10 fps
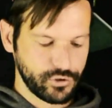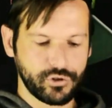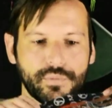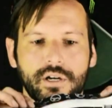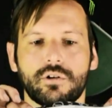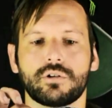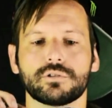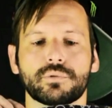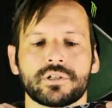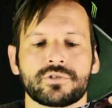to my
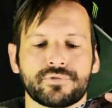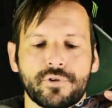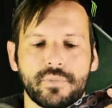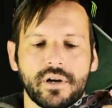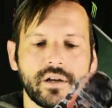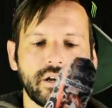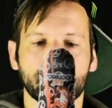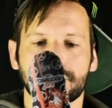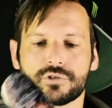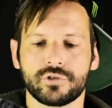old ones from my
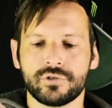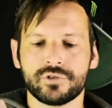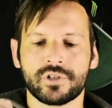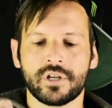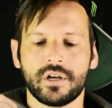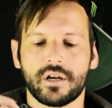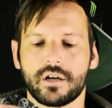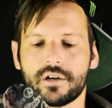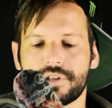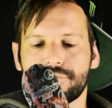Aragon 2s.
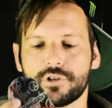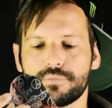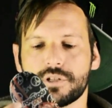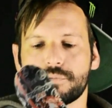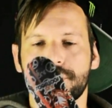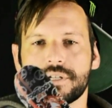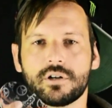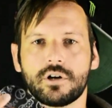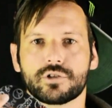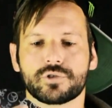They've got a much
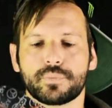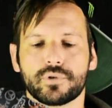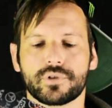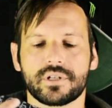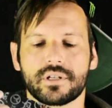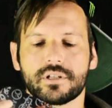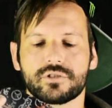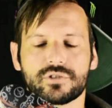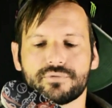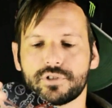bigger arch support there that
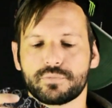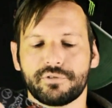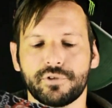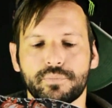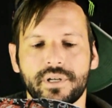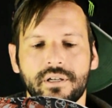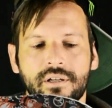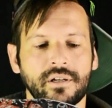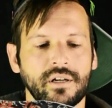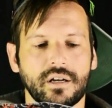just fits my foot
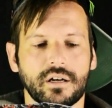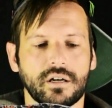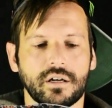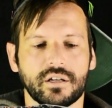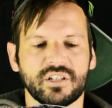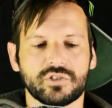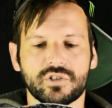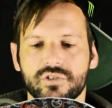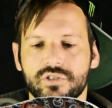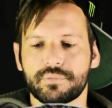better. It's
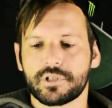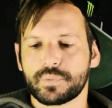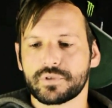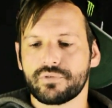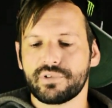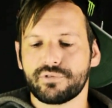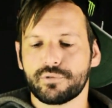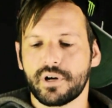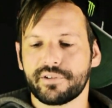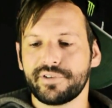just something specific for
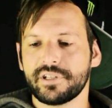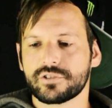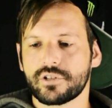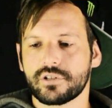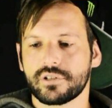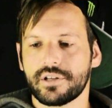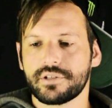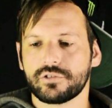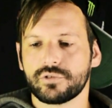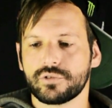my feet, so
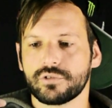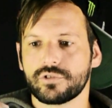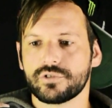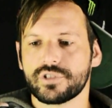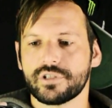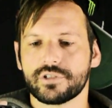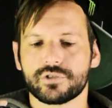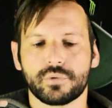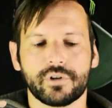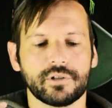nothing too serious
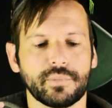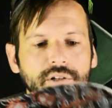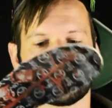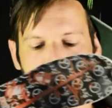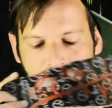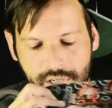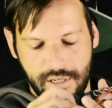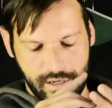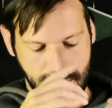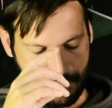to worry about.
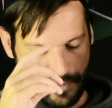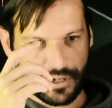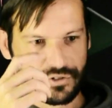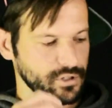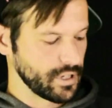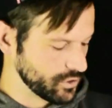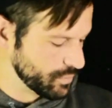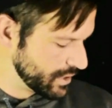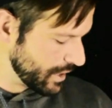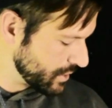I just like to
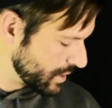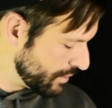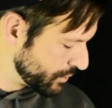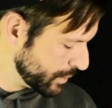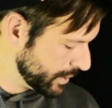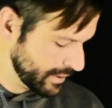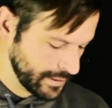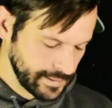be nice and comfortable.